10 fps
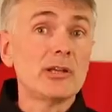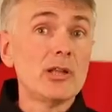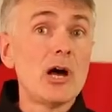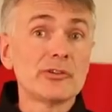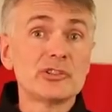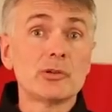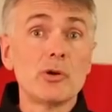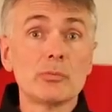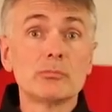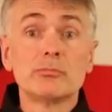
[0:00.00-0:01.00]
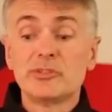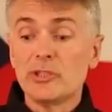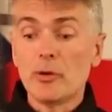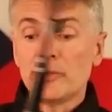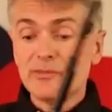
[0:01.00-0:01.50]
a long stroke.
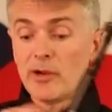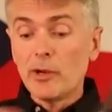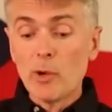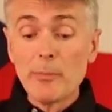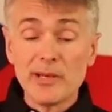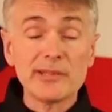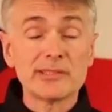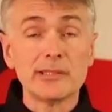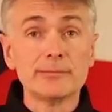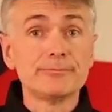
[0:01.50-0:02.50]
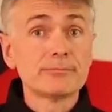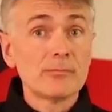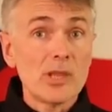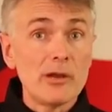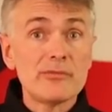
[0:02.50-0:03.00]
So it's very reminiscent
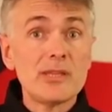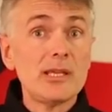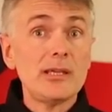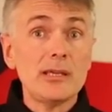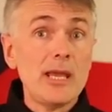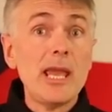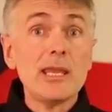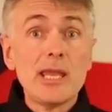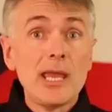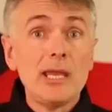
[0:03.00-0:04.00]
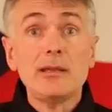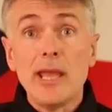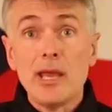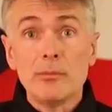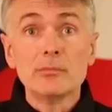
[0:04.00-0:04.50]
of the
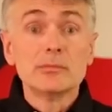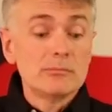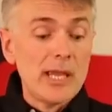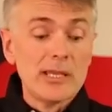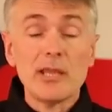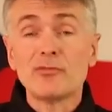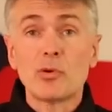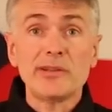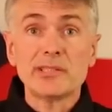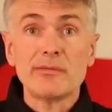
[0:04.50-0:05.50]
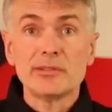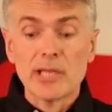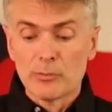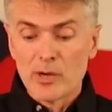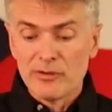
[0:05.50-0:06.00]
AKM, AK-47
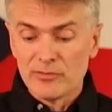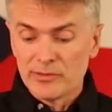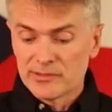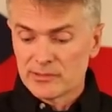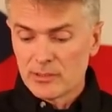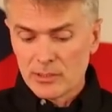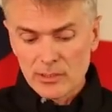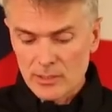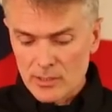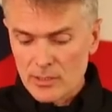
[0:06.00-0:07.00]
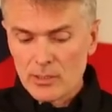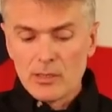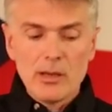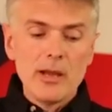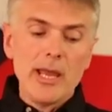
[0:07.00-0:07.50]
type rifles.
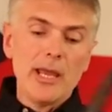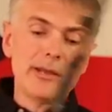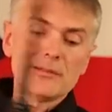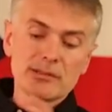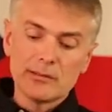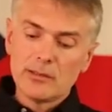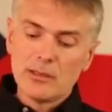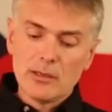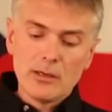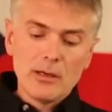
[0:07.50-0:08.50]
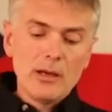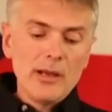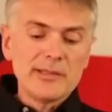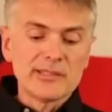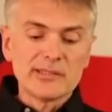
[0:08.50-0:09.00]
And
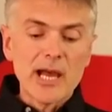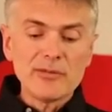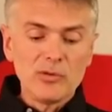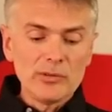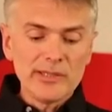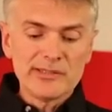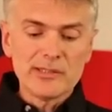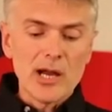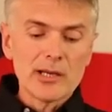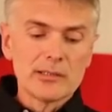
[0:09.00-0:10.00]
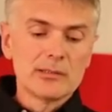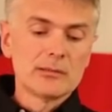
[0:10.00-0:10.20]
it's a side folding stock.